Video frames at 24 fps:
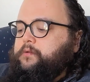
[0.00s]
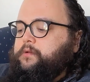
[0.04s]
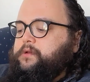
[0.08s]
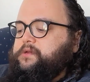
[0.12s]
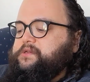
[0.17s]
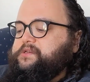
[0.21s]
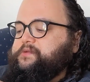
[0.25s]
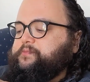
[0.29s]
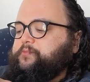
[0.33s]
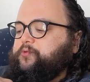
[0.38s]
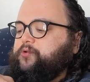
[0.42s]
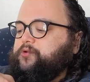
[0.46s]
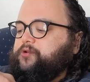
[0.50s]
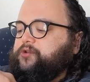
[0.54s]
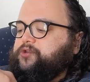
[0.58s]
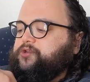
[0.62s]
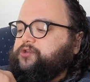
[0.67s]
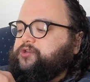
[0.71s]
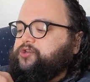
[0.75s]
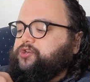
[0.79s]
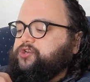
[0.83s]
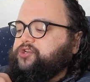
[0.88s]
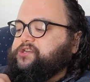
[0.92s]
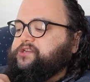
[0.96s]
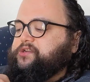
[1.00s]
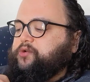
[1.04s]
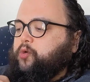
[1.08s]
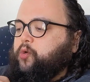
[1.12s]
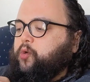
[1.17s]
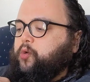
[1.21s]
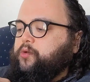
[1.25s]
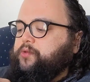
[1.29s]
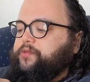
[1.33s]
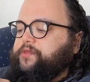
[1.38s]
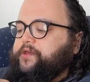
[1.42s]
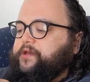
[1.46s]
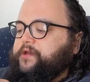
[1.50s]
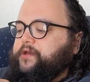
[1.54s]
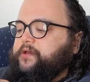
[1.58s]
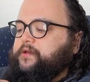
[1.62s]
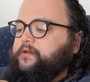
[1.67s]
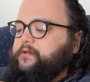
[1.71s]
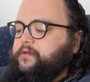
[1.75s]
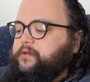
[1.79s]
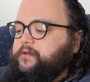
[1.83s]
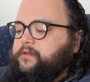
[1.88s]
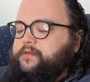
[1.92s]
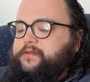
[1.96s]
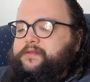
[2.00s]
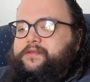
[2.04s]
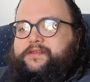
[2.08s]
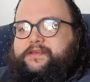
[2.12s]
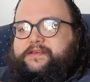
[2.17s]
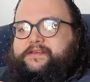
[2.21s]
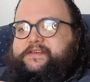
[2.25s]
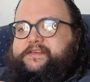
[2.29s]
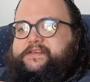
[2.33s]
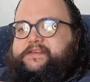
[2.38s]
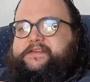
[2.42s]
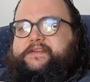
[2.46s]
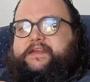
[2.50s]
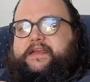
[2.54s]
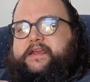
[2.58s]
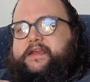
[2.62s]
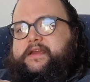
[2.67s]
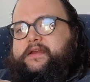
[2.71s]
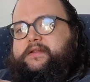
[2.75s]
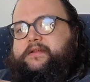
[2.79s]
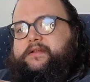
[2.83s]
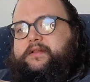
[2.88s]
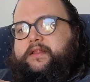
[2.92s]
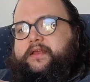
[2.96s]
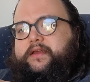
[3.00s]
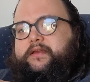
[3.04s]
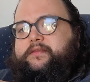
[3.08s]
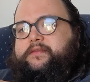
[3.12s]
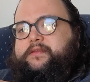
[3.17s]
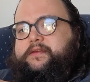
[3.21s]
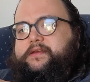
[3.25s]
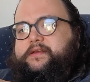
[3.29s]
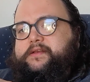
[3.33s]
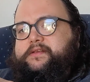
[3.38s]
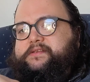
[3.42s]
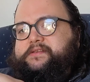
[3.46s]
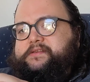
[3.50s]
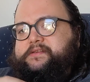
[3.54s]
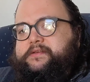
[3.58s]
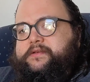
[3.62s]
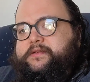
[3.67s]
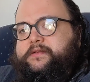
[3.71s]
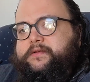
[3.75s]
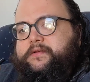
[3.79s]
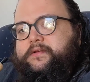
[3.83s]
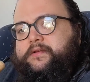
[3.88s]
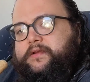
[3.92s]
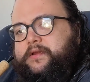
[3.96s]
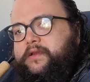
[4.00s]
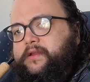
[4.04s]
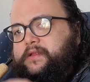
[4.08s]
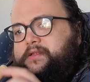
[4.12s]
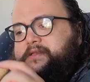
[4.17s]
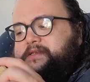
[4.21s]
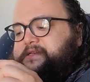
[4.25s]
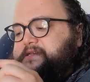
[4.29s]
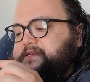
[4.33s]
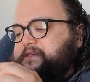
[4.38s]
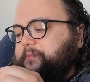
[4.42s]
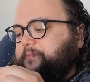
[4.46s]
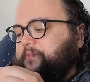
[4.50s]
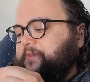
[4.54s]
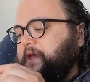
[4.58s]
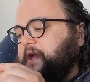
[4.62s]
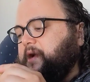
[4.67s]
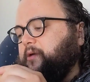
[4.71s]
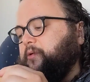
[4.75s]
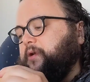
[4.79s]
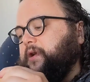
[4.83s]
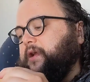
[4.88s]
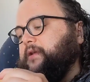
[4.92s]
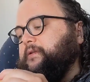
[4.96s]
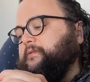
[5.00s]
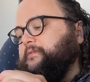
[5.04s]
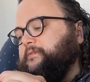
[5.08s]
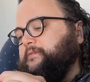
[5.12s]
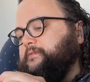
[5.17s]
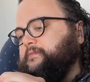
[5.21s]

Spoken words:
I suppose just hold the stand like this. Sip that way.